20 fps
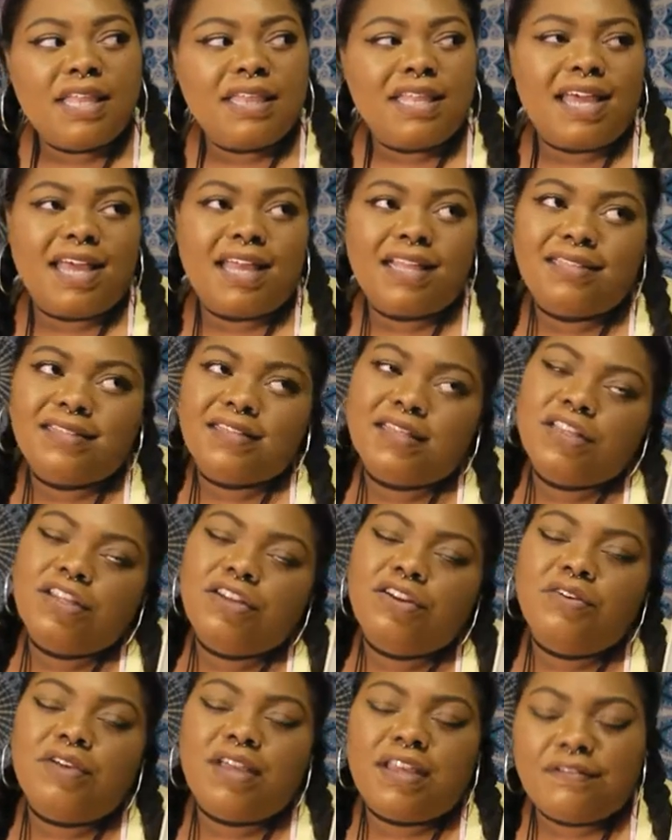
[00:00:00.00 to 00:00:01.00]
that's a
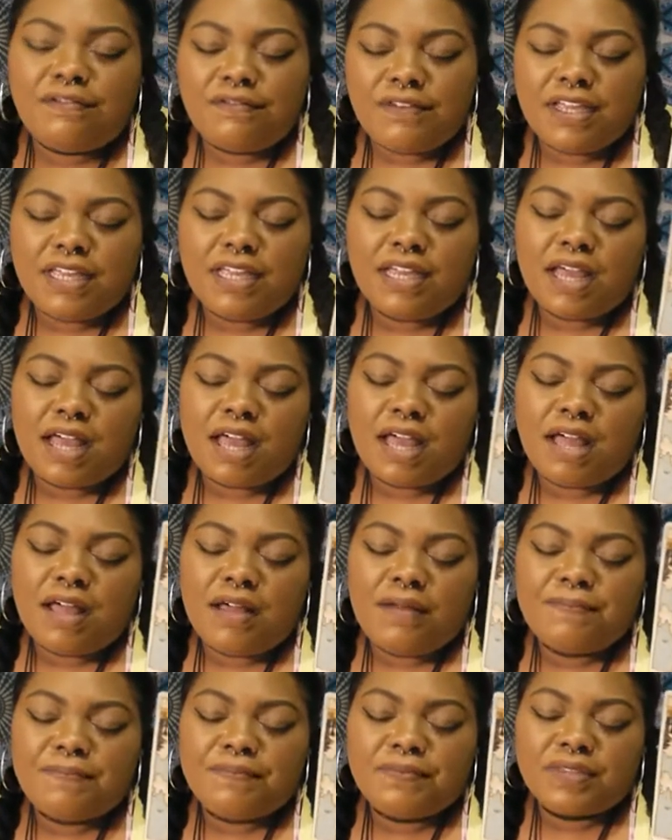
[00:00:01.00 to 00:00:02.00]
little iffy
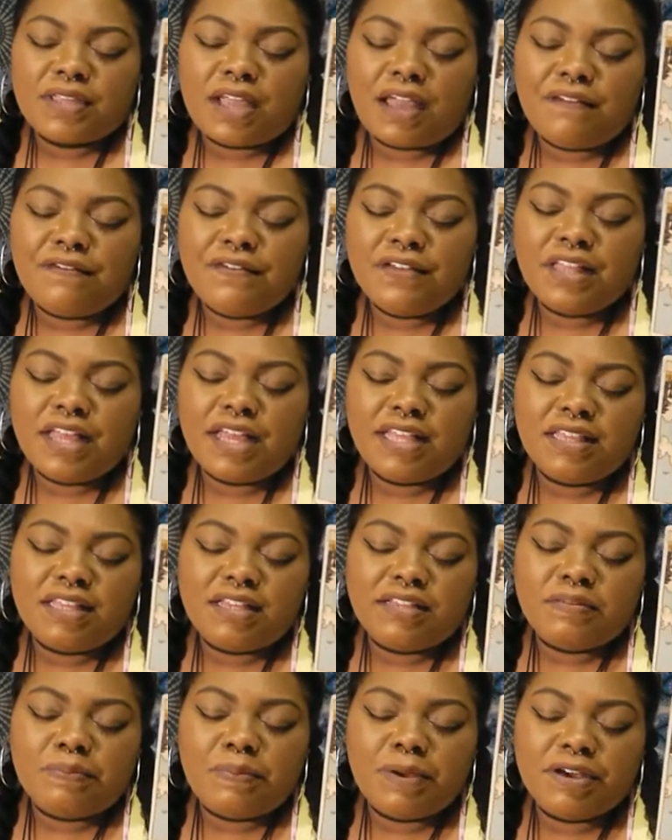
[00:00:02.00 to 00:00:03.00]
um i feel like
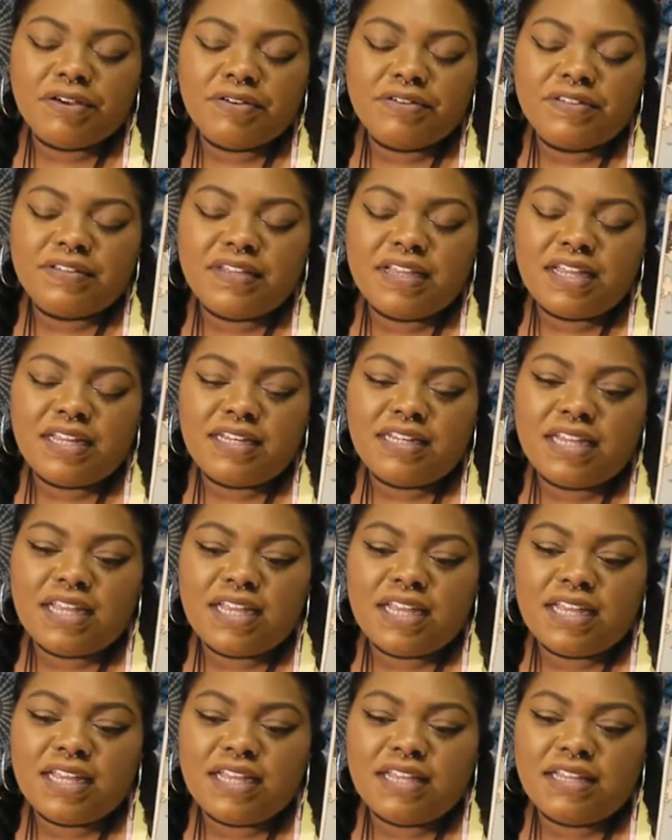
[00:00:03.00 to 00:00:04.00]
this person
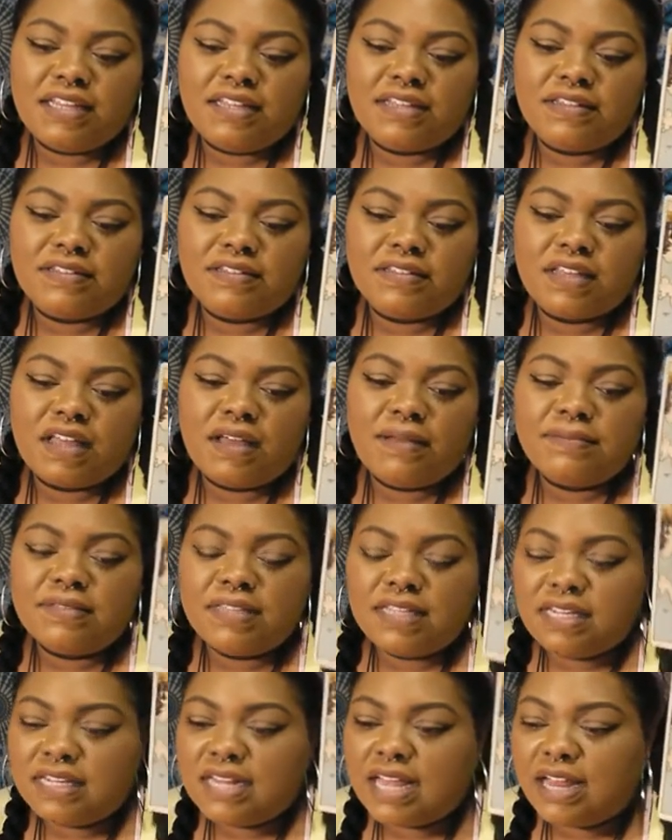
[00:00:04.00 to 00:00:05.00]
is comes
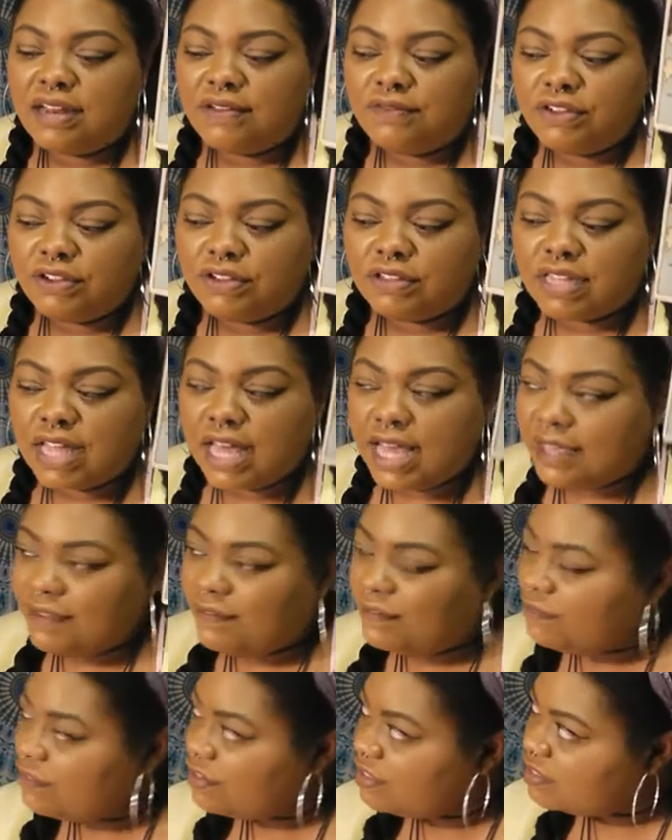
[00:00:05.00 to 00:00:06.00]
in and out of your
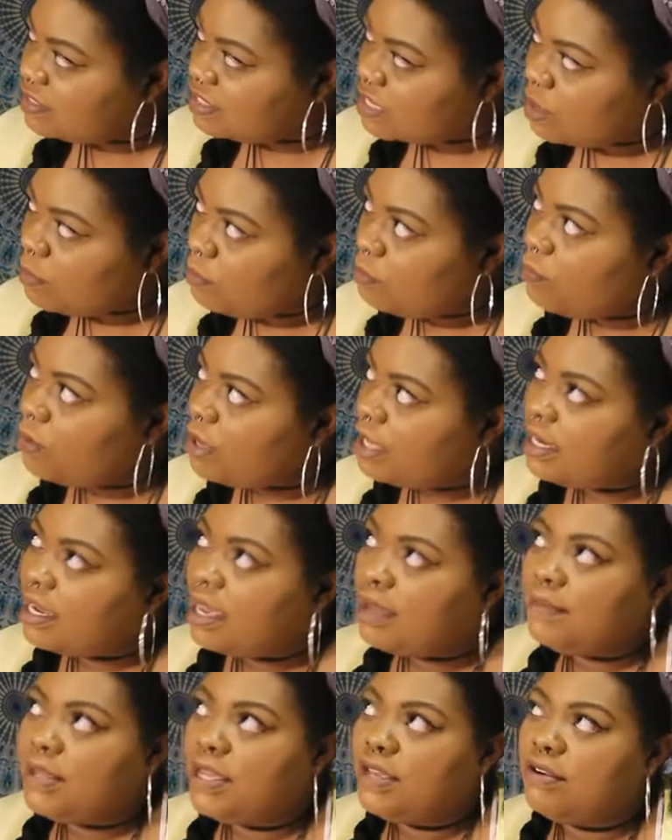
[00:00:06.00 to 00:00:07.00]
life for someone
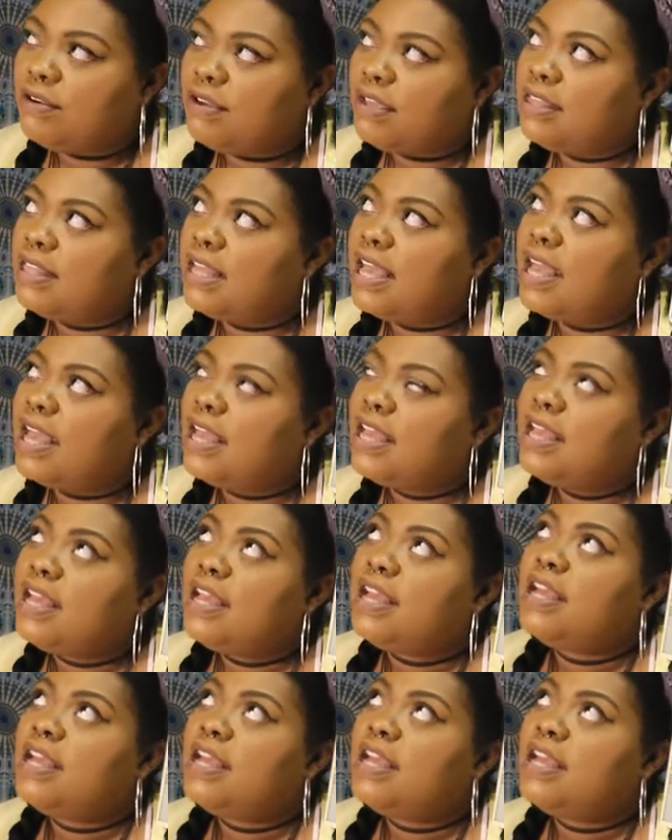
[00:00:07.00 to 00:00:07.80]
i'm hearing that